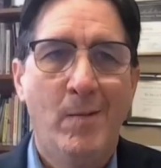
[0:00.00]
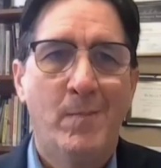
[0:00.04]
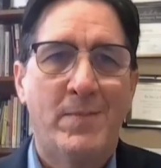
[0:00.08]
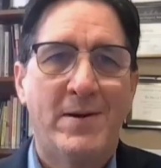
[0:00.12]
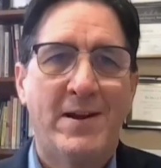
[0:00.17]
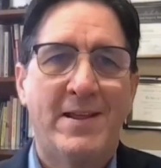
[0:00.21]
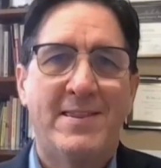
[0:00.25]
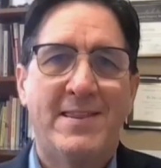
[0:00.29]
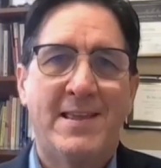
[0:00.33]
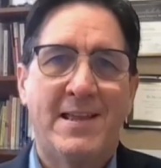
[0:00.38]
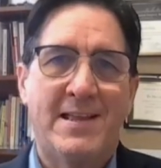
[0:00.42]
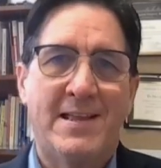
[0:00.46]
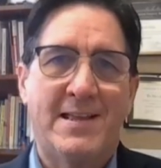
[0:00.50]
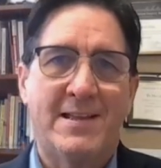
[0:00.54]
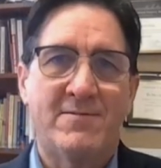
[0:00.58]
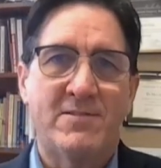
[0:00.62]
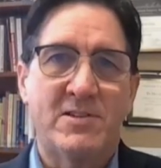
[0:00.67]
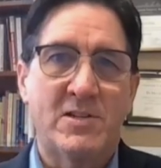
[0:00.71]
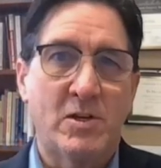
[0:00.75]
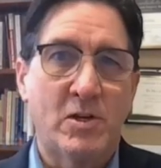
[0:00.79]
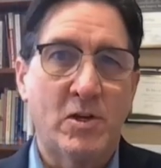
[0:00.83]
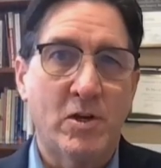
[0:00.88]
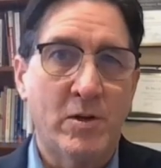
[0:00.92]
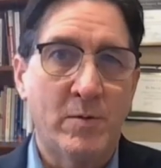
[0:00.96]
but I think
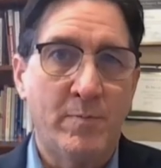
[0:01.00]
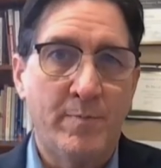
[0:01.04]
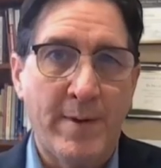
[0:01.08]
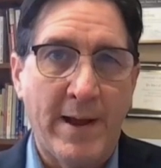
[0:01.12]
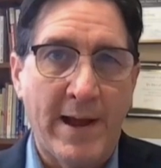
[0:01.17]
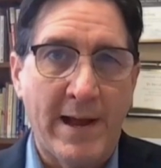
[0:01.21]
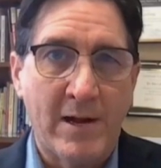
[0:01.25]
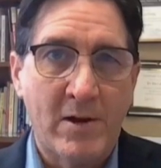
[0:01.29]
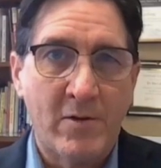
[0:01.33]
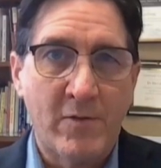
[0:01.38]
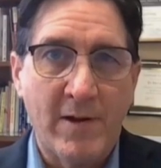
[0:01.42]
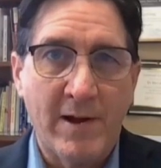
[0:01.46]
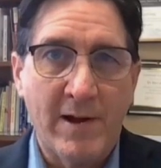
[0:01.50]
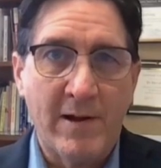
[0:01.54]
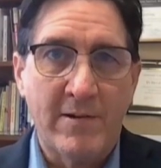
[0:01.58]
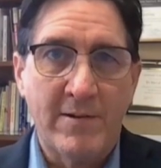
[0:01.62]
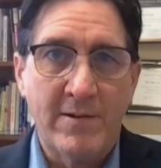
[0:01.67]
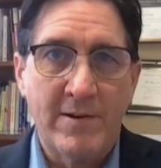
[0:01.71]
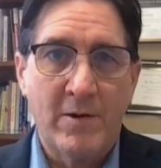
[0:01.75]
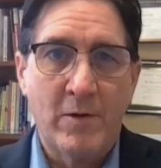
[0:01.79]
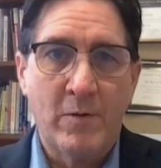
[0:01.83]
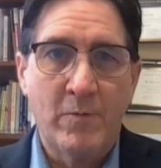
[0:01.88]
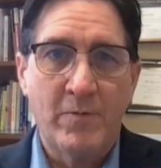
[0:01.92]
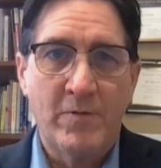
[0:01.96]
gives a good
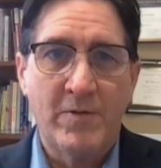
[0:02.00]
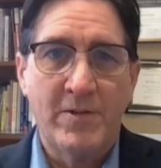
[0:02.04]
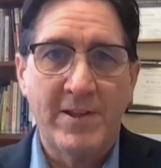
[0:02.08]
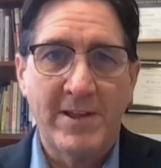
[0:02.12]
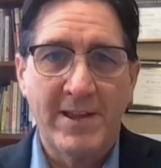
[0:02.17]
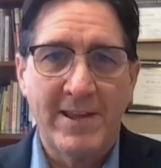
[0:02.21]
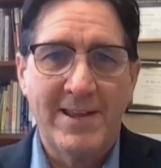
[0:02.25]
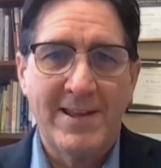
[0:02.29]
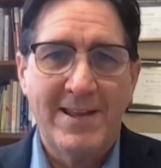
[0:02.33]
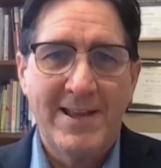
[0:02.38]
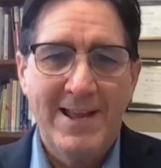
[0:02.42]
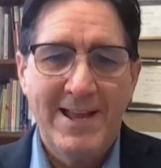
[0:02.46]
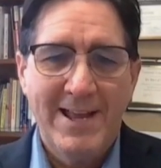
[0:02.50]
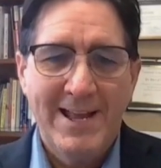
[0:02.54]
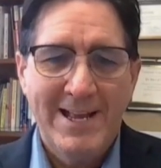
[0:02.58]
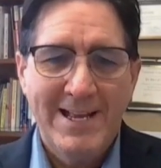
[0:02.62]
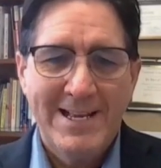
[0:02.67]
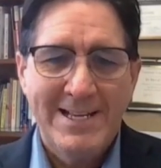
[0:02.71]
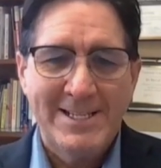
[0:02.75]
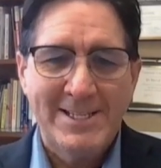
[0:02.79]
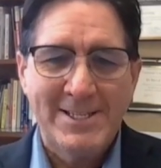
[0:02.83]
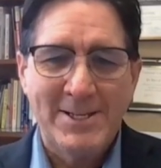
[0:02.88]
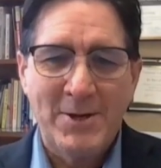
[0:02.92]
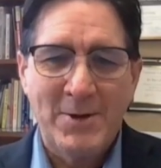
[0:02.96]
background, hopefully.
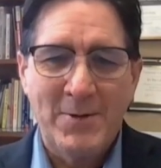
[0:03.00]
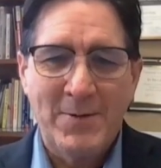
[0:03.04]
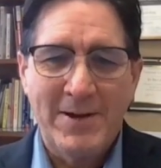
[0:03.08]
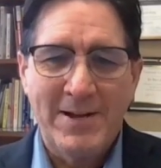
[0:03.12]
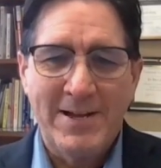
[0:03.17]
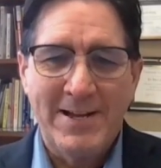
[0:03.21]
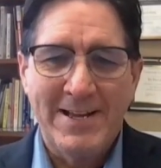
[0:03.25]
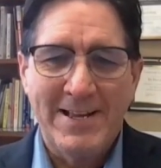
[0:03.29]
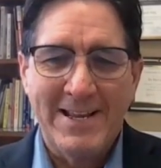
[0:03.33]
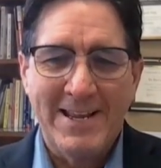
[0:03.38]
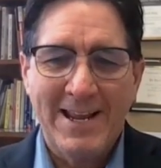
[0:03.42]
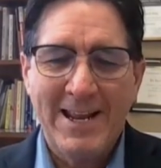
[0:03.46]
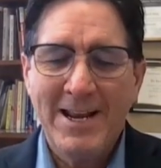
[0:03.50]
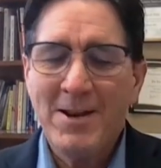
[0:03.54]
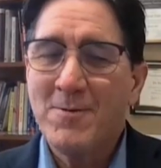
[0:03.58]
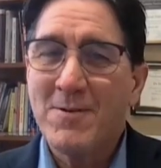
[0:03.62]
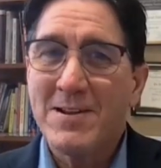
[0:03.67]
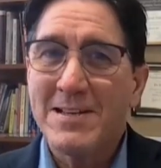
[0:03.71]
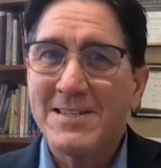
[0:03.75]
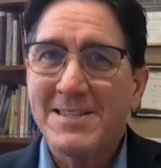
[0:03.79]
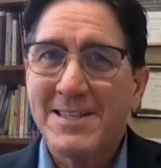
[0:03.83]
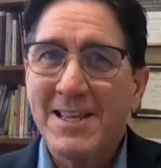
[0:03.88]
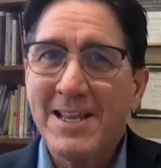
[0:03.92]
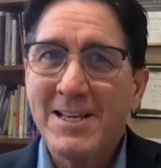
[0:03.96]
So
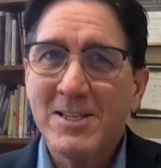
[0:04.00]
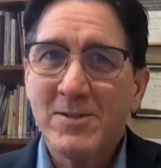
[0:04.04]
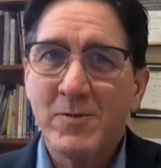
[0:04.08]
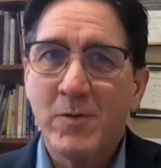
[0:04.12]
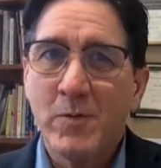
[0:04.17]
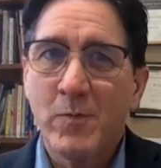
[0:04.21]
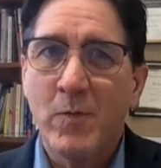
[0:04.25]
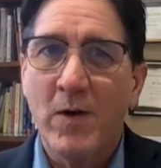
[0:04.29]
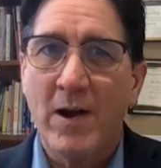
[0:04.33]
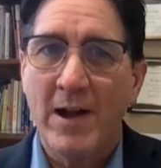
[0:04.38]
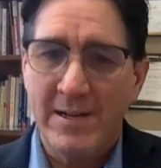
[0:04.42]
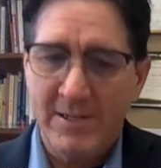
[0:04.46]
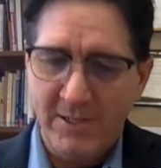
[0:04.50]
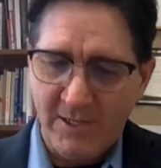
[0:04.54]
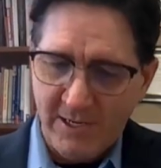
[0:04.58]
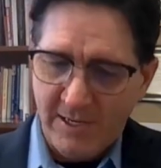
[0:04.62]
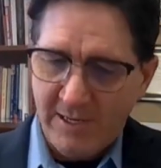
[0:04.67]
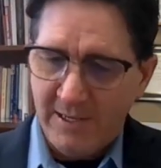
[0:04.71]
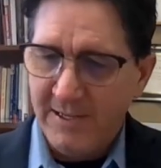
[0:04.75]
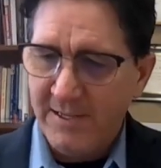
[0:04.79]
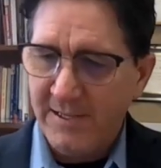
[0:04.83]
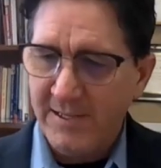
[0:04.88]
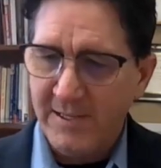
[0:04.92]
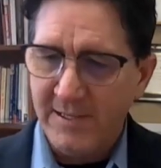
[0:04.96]
anyways, thanks for
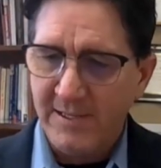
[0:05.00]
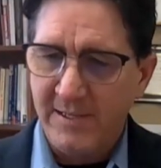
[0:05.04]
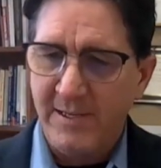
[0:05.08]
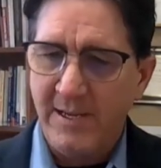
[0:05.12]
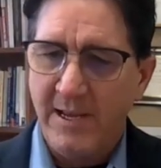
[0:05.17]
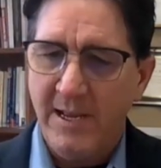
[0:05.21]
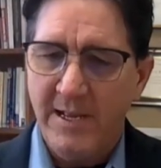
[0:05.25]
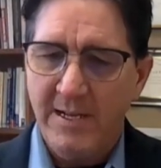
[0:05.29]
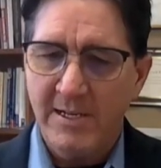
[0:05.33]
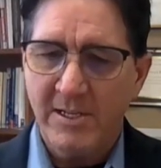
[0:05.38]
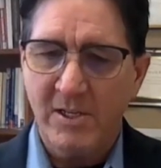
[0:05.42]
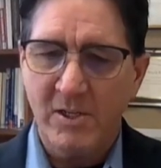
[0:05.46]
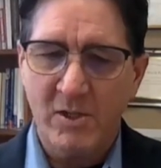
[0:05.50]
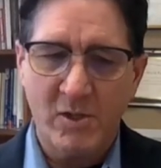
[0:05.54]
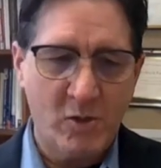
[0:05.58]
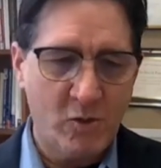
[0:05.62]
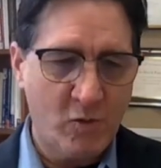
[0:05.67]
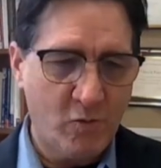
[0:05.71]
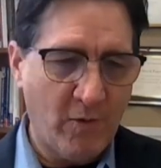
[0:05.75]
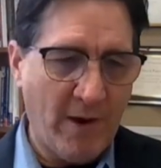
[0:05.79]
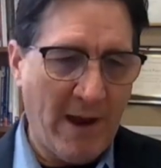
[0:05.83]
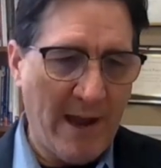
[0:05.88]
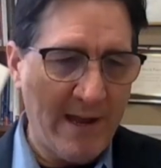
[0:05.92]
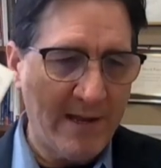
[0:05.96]
watching. This is
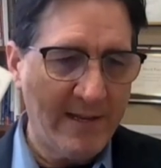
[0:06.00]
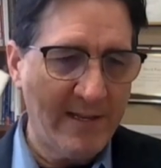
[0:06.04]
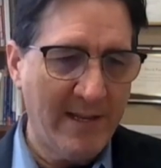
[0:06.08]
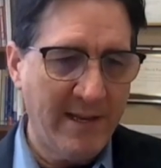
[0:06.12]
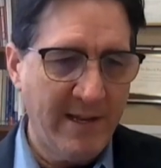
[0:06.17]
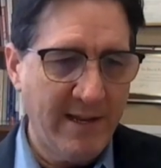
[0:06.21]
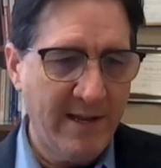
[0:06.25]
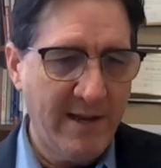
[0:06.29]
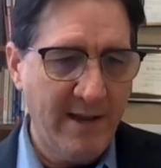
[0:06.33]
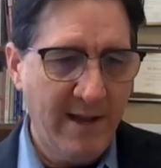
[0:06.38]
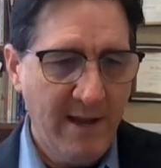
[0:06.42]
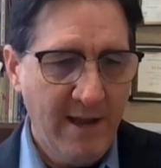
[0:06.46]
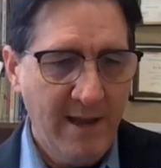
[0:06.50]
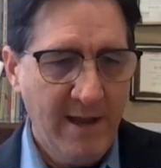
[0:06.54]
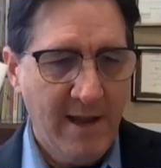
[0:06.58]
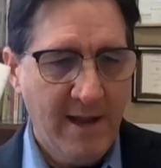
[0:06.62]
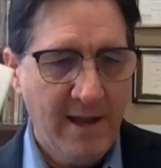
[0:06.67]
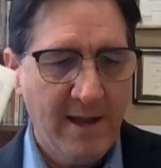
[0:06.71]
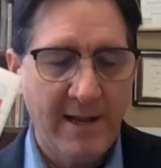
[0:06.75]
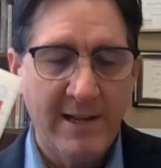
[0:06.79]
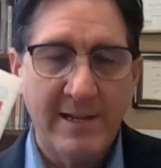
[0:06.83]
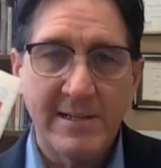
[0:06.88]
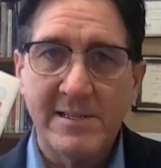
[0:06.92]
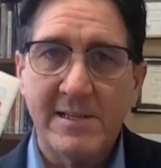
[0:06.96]
Distracted.
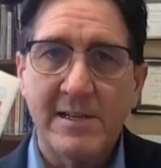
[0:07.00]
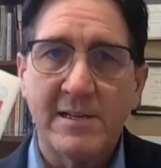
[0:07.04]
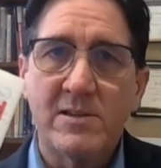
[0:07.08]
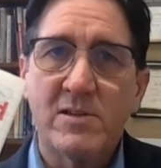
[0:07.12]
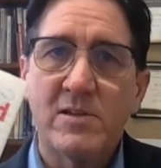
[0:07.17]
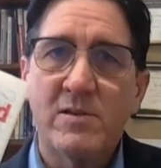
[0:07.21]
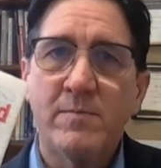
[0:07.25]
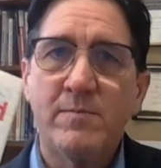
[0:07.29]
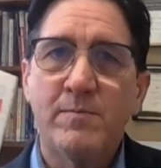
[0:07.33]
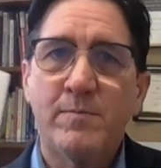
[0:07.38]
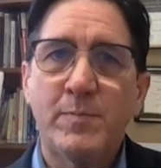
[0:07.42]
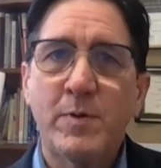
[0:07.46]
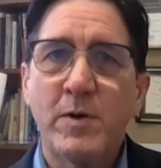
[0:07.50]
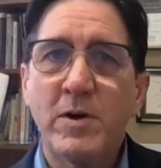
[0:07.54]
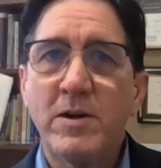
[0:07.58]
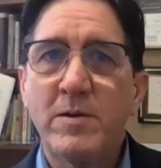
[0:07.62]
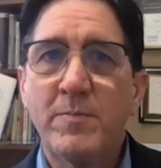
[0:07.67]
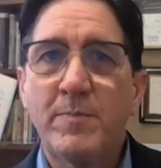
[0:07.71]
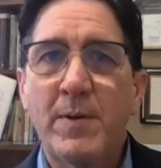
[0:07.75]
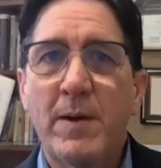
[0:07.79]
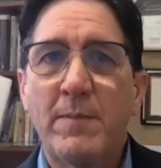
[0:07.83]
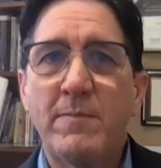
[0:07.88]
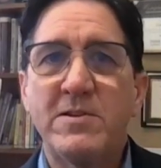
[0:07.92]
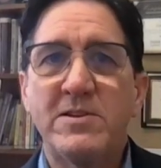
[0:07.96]
It's a
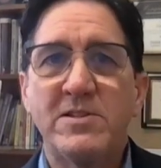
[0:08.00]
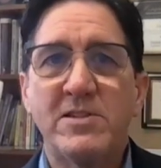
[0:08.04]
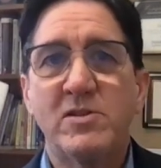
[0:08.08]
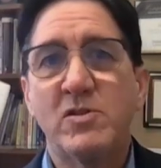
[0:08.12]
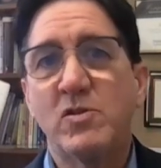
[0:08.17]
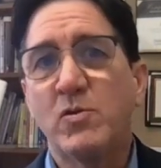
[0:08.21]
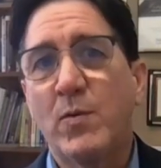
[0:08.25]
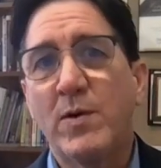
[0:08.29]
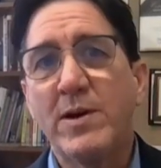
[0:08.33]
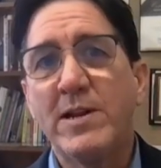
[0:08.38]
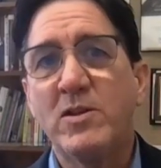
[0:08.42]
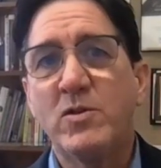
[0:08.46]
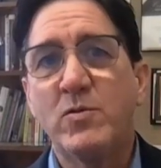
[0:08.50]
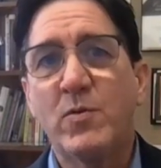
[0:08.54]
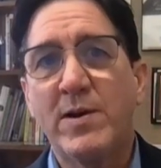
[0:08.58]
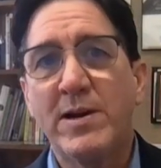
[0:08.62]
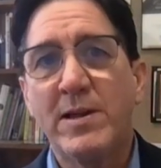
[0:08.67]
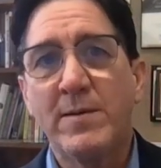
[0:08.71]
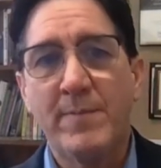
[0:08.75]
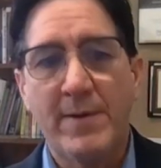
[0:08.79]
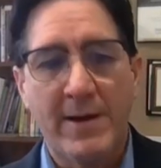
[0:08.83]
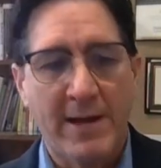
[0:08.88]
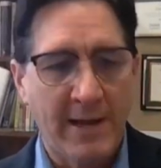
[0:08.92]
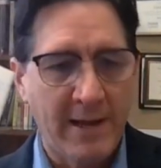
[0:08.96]
book published in
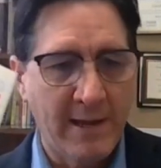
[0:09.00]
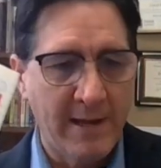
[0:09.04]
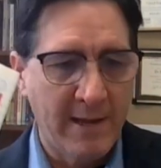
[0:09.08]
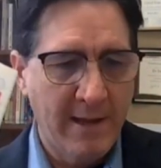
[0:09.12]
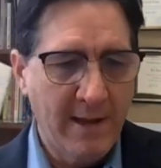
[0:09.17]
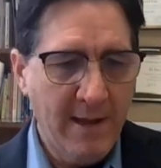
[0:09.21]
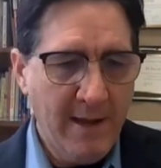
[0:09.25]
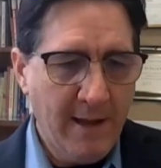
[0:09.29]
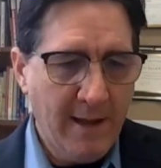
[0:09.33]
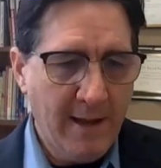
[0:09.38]
2020 by